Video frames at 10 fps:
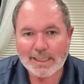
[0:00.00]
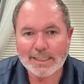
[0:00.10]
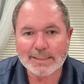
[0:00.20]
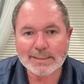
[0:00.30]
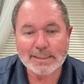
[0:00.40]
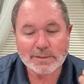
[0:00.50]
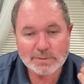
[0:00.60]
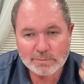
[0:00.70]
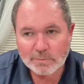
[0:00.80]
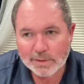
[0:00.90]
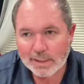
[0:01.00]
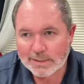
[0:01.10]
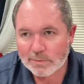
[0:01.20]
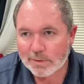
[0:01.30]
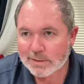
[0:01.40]
and that's what
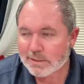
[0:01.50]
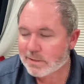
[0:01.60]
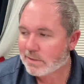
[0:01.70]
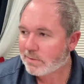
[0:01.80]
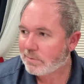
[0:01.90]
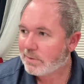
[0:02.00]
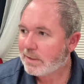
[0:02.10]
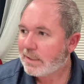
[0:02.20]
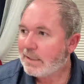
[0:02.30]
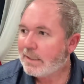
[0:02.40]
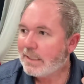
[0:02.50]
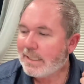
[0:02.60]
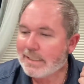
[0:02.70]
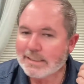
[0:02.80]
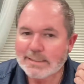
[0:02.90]
Isaac wanted to do,
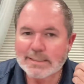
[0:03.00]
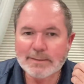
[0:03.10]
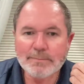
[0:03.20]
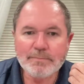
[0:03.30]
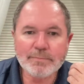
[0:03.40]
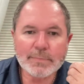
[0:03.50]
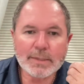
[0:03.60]
is